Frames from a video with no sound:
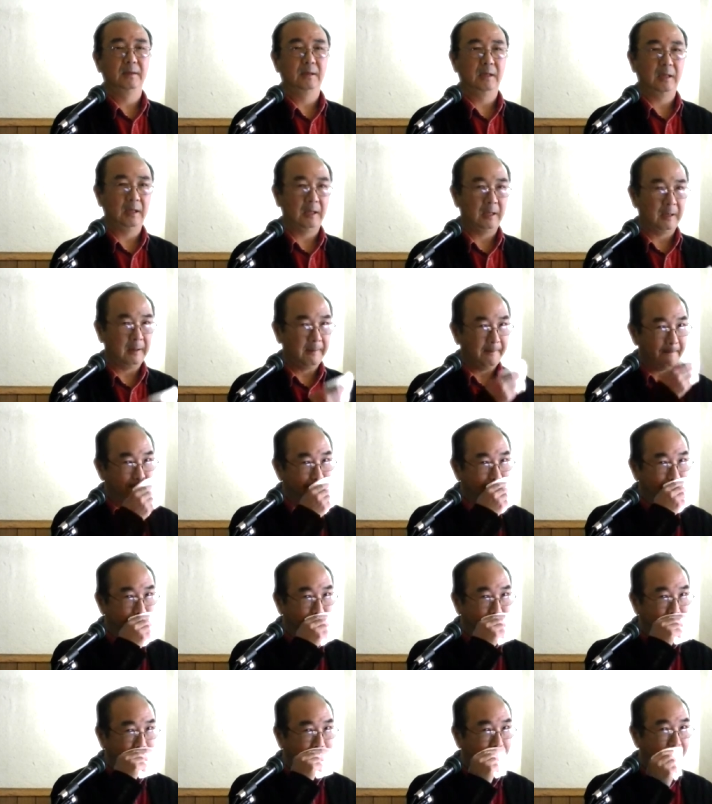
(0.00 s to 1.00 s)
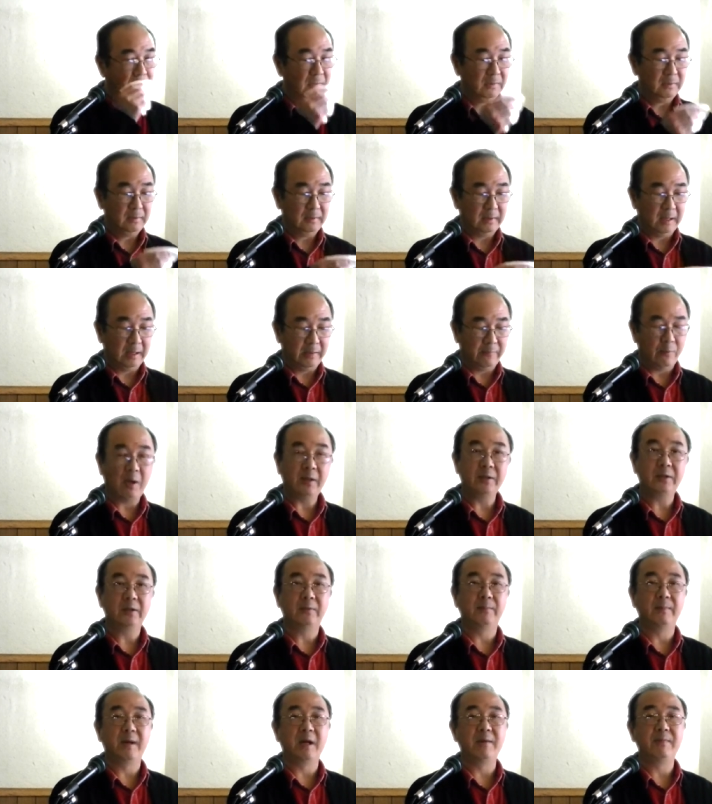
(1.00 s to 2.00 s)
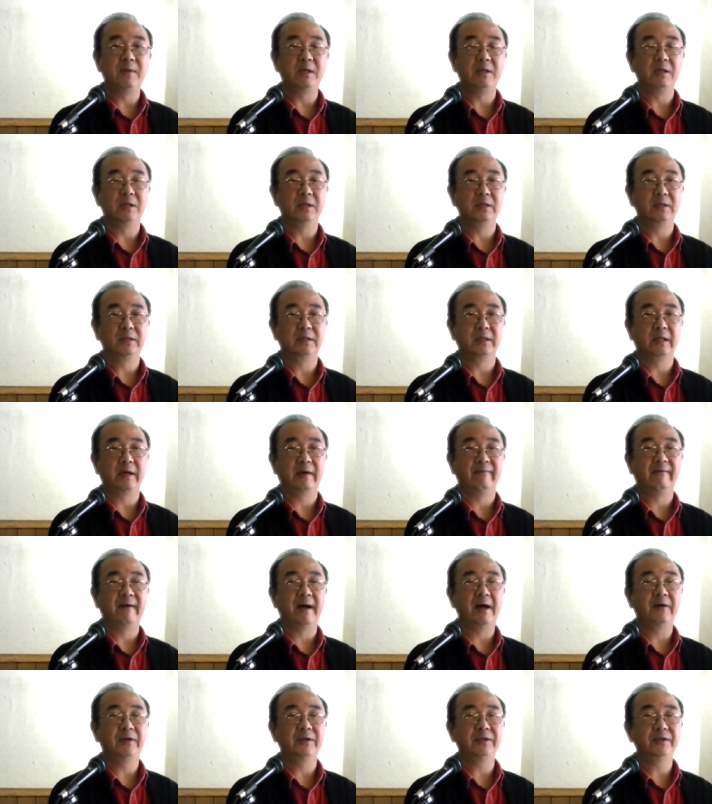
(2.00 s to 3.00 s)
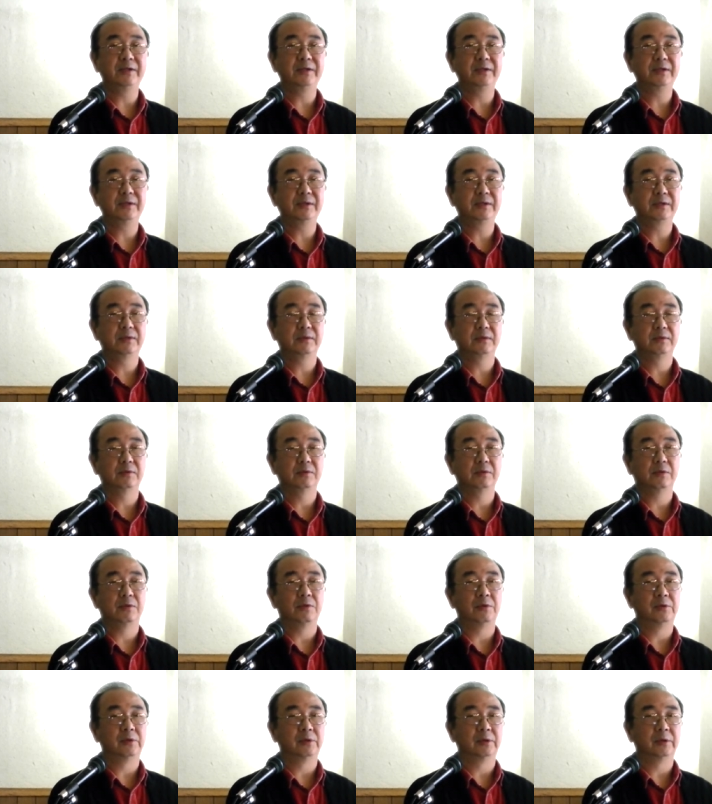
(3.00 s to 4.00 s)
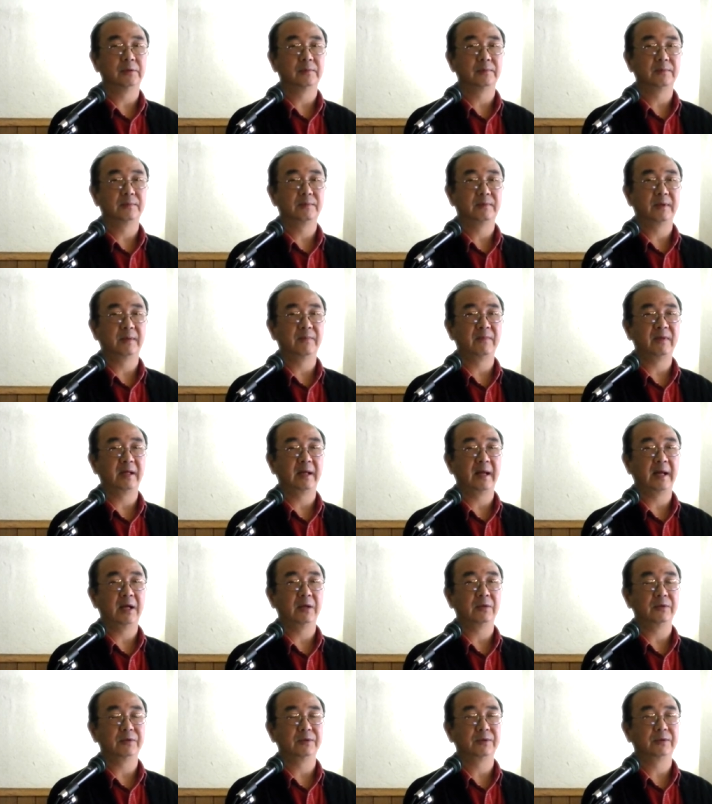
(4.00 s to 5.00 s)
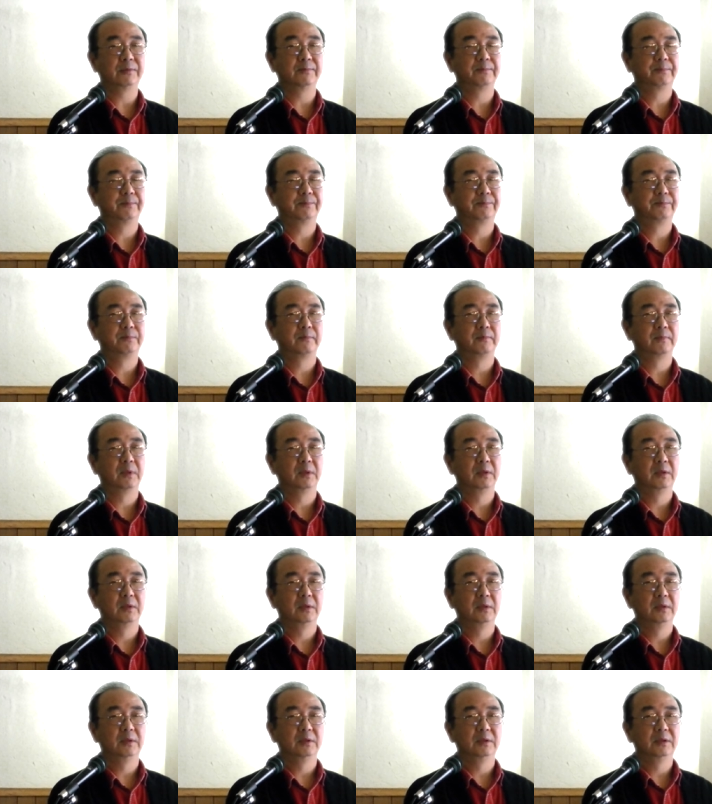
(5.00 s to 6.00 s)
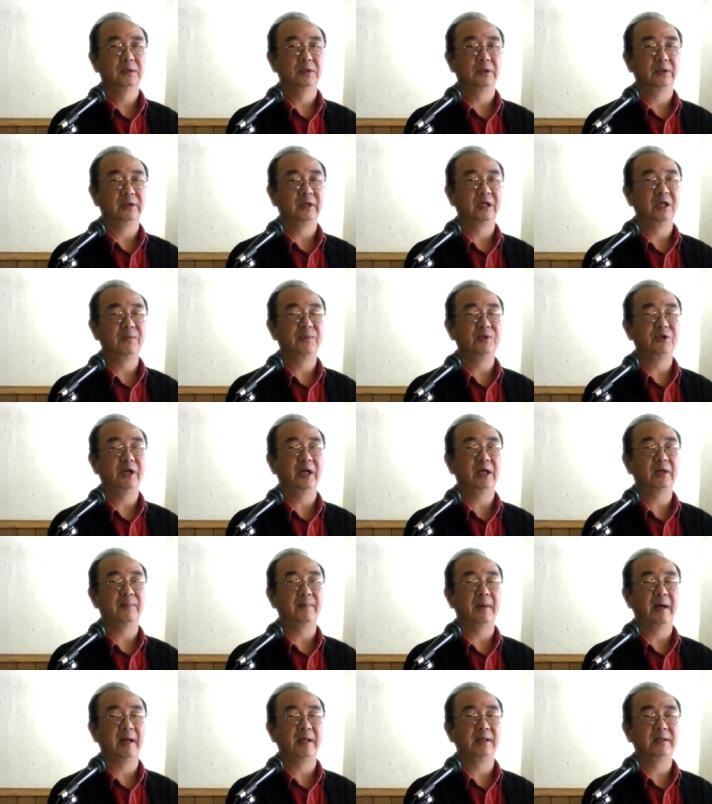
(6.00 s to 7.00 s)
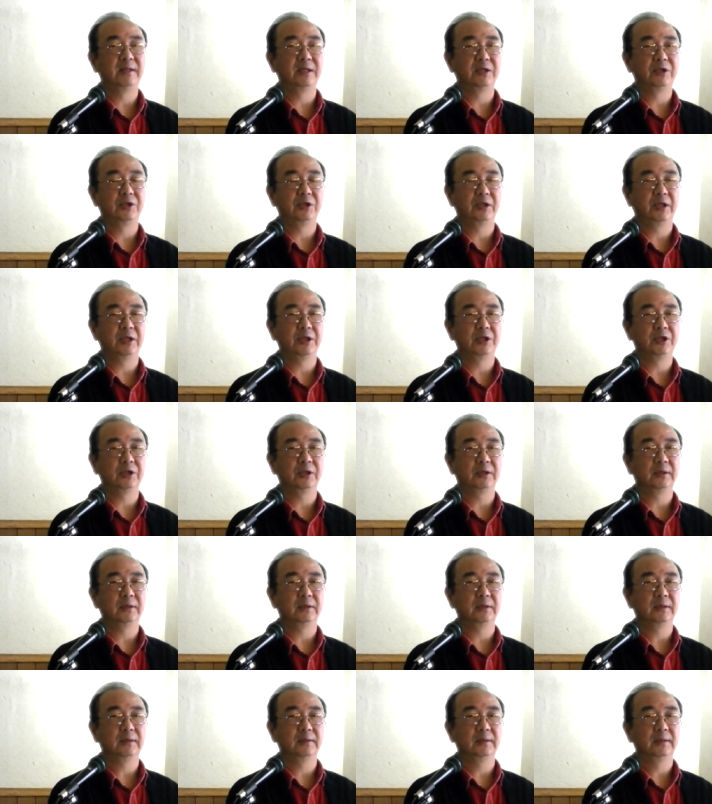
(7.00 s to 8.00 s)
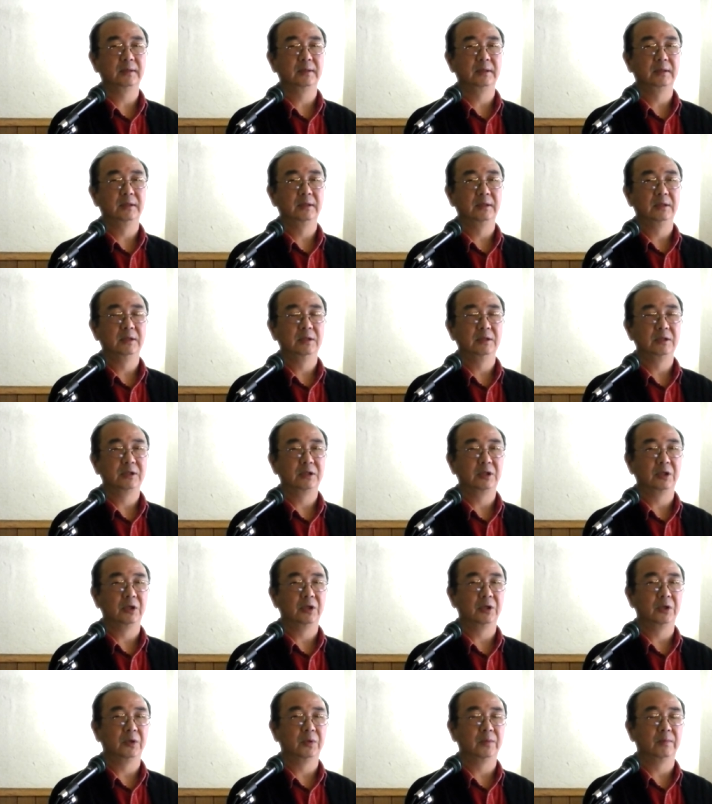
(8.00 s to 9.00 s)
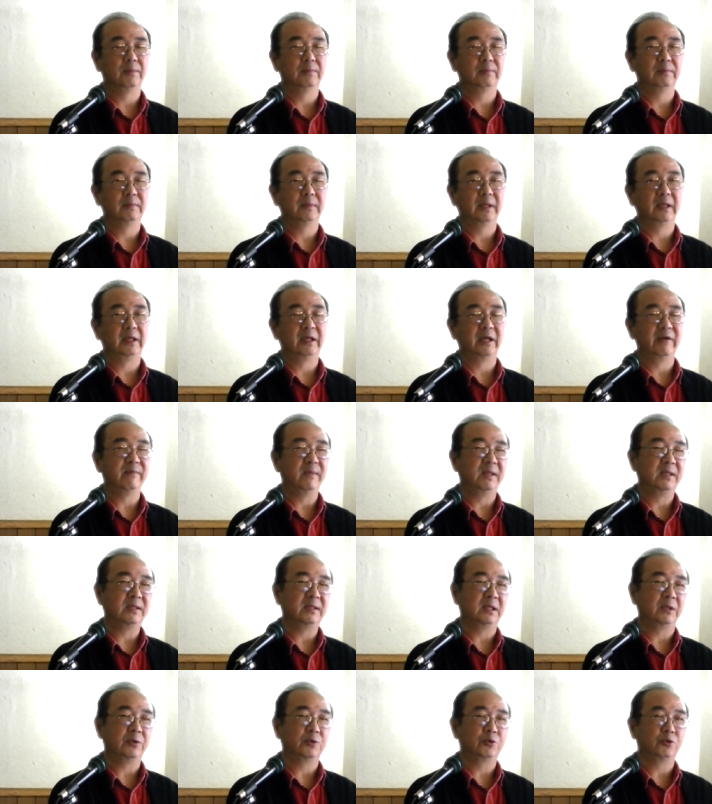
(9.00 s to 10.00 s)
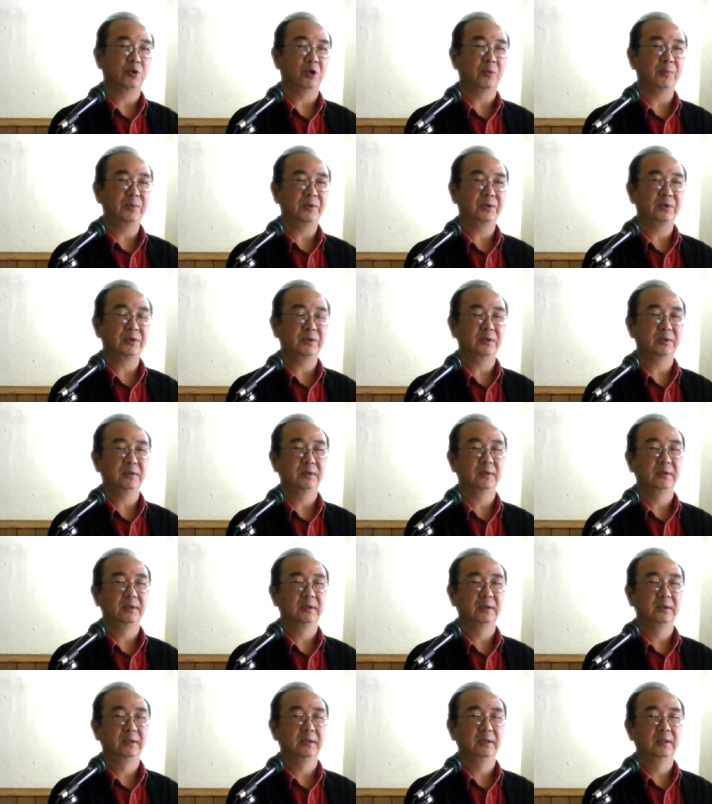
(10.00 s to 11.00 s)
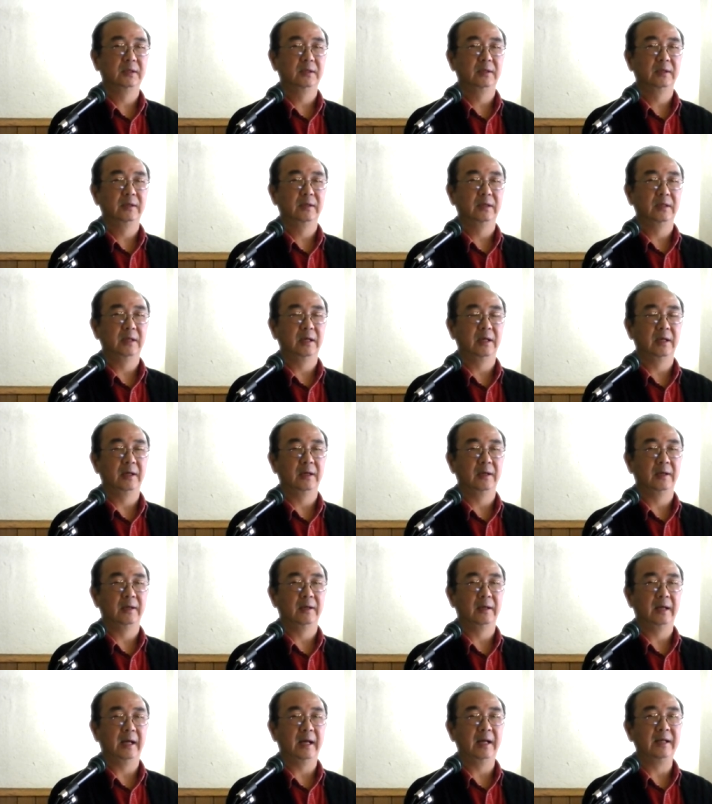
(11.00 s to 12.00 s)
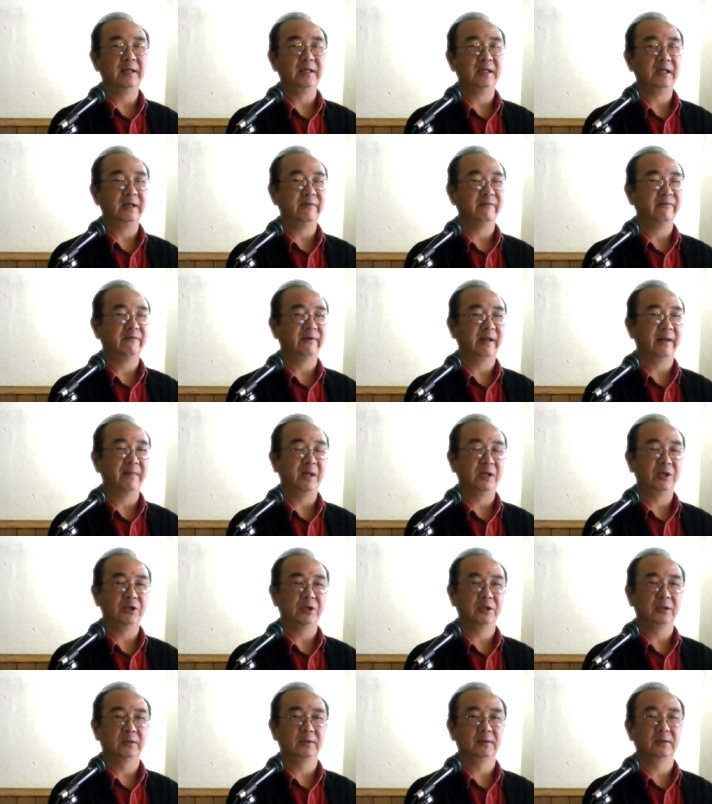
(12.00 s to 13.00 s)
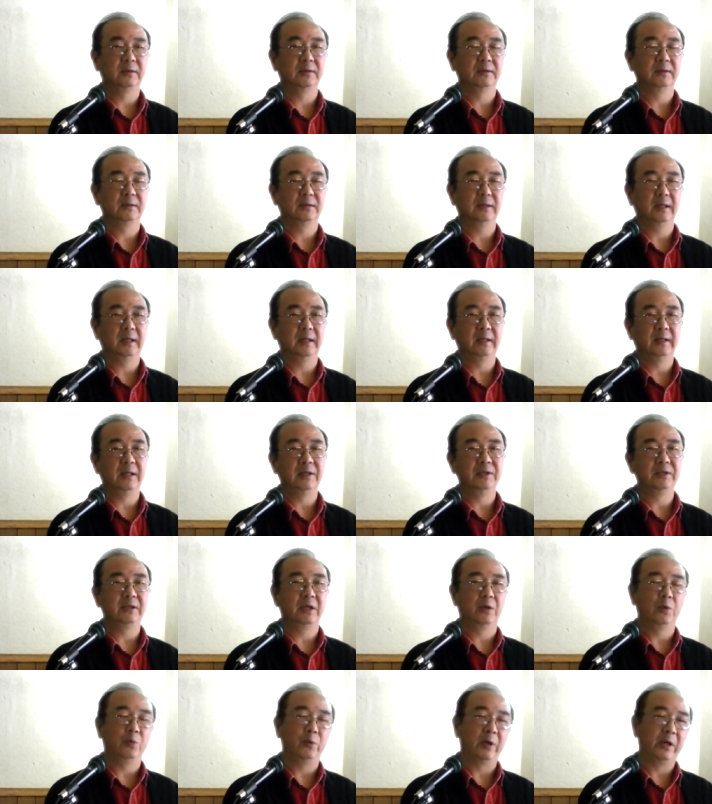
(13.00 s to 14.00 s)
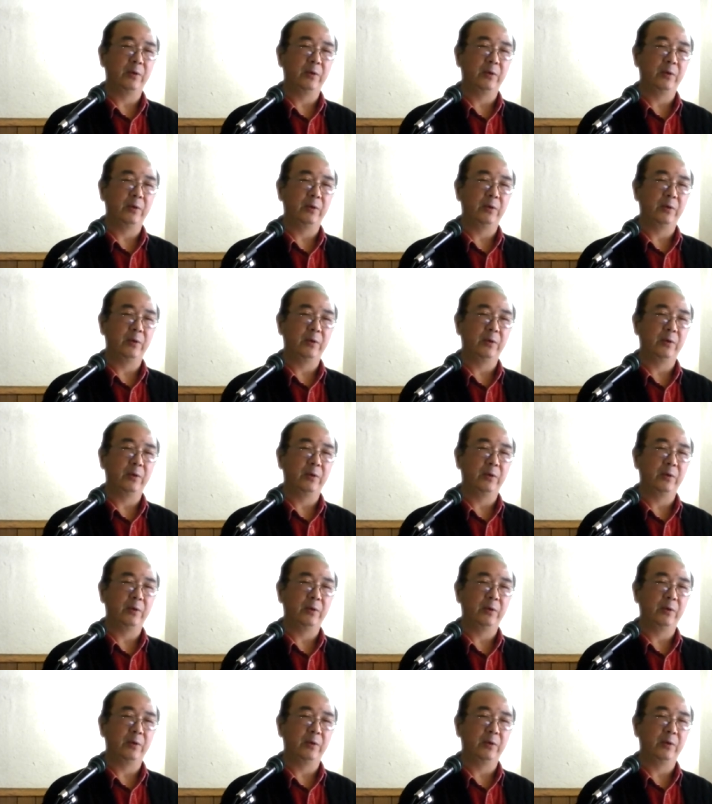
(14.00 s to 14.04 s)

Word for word: Uh, they wonder maybe it's a virus or something else. So I keep check my situation. So they give me some drops, uh, anti-inflammation and then it's